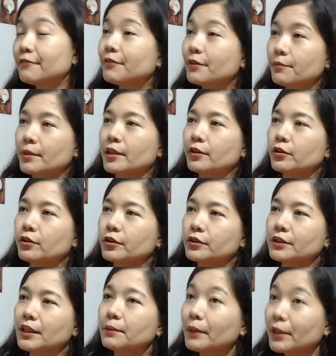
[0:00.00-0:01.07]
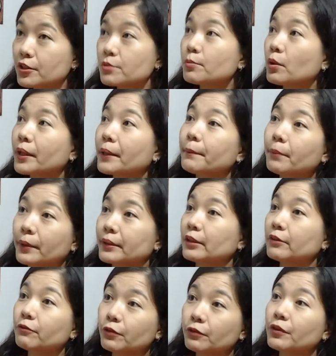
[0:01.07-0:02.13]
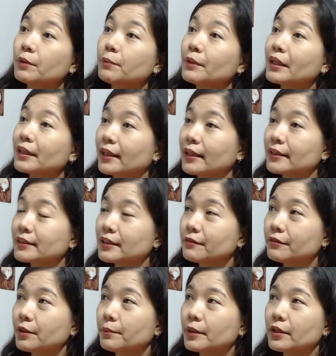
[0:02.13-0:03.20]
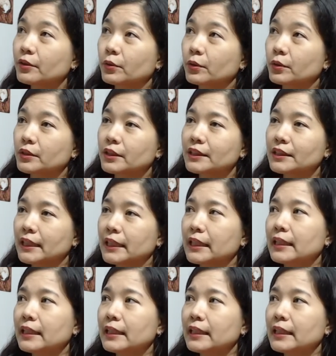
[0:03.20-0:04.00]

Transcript: female mm-hmm. dogs. And much more important for female cats and female dogs kasi,